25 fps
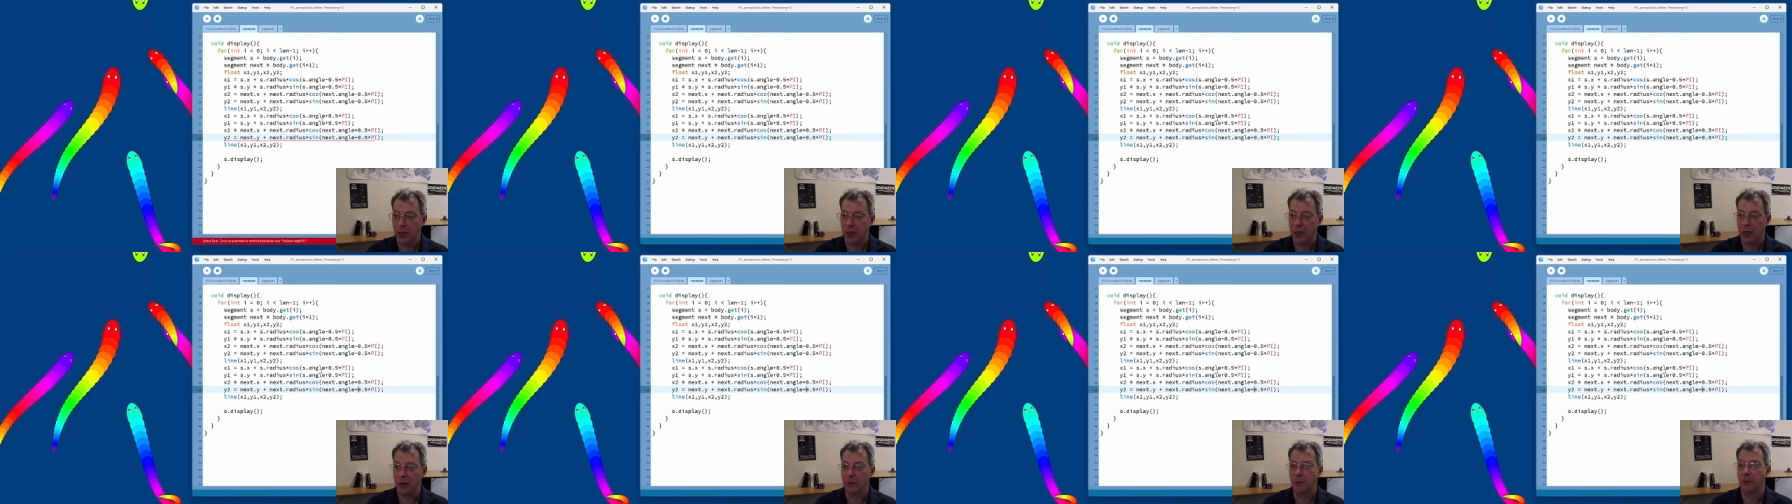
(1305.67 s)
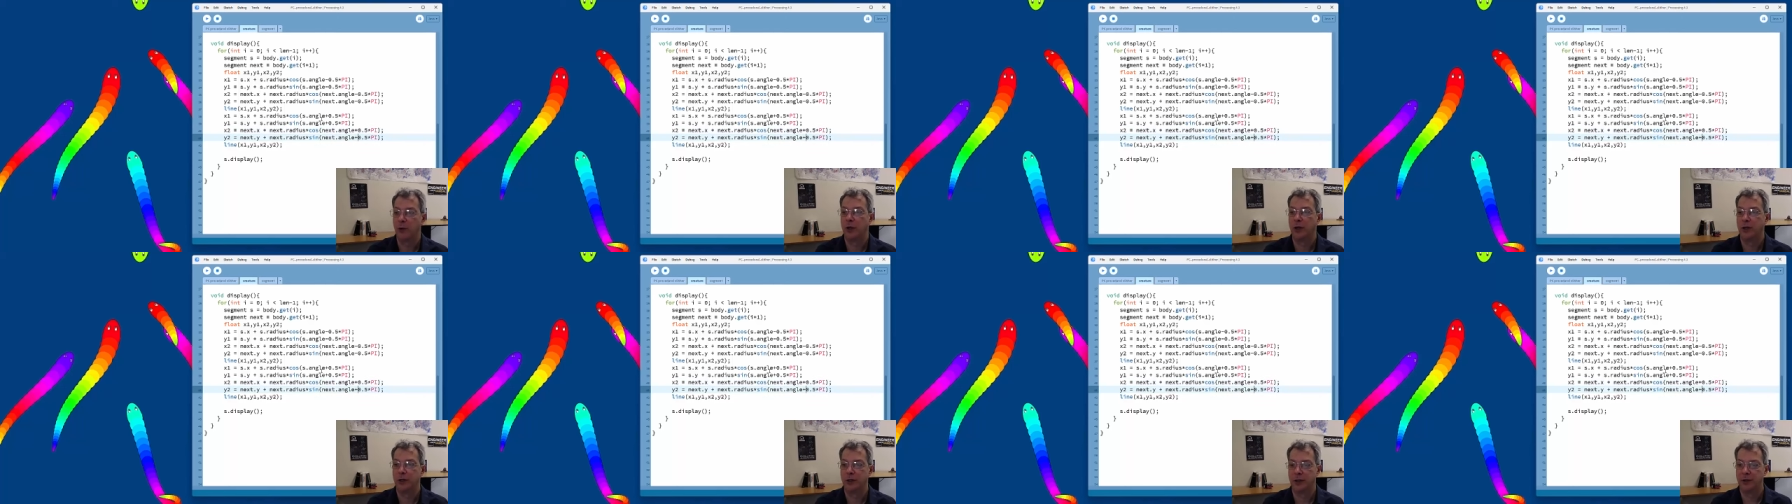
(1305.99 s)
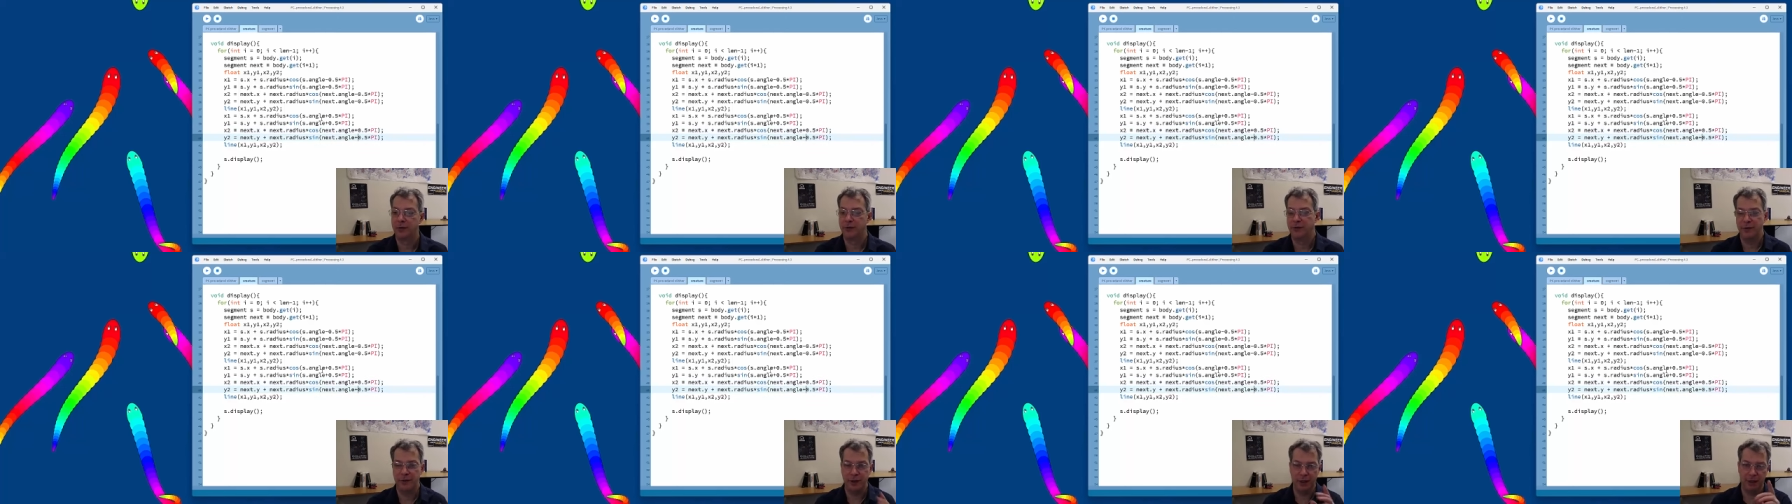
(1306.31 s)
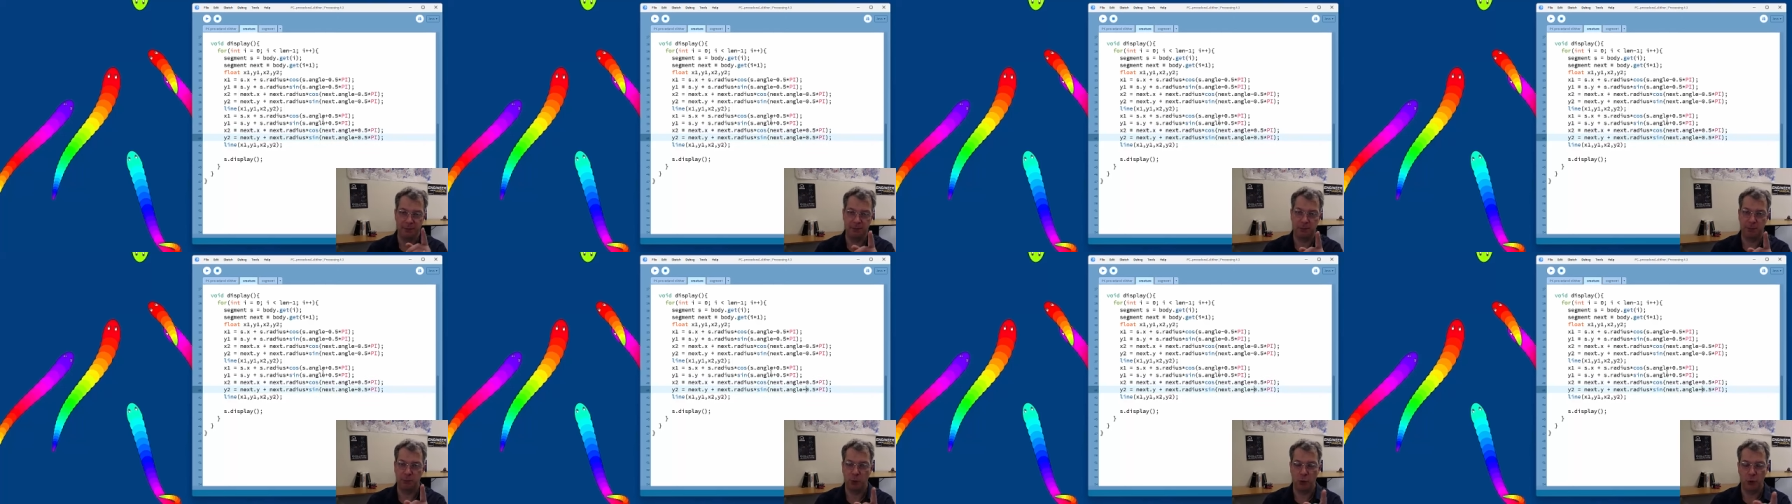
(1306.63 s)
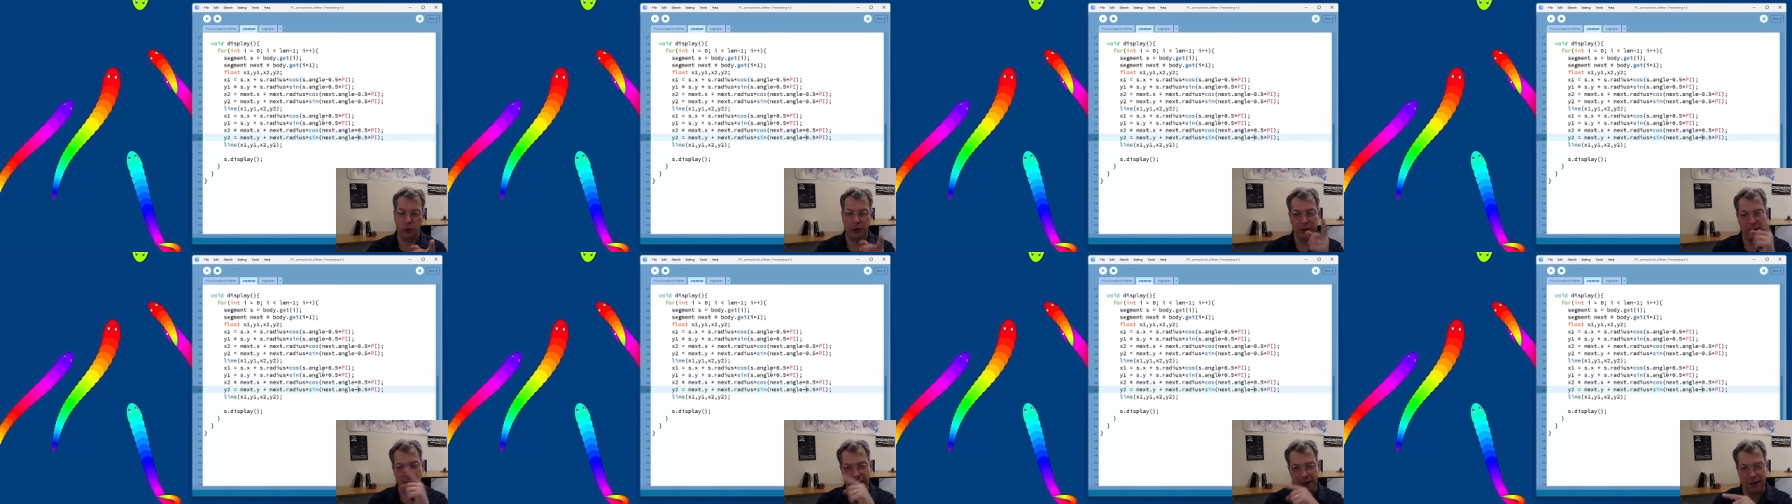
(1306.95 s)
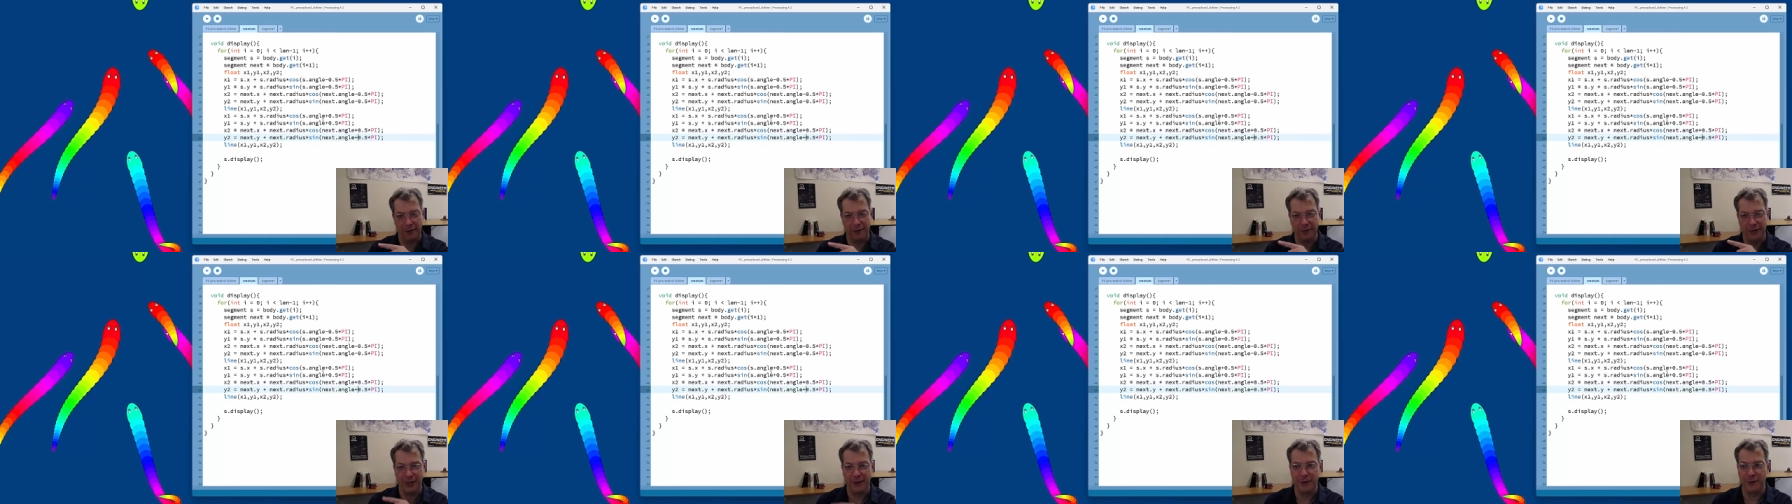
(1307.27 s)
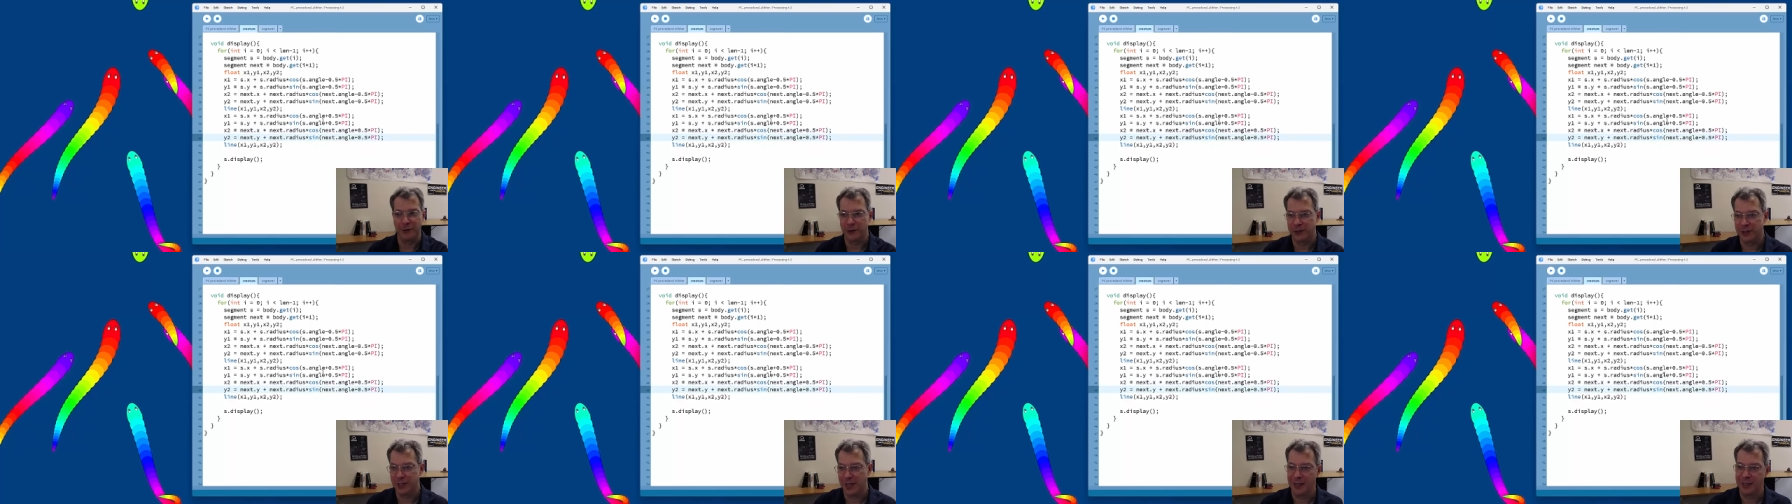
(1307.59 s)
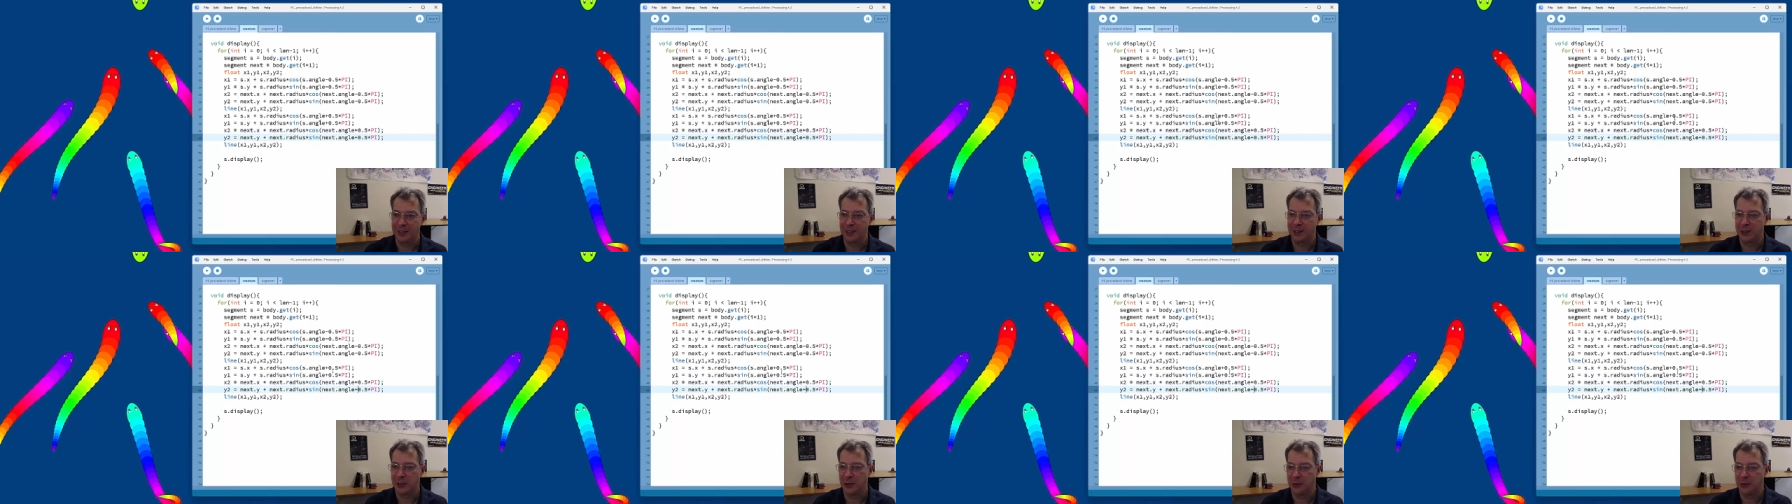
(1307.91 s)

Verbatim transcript: I want the point on the other side.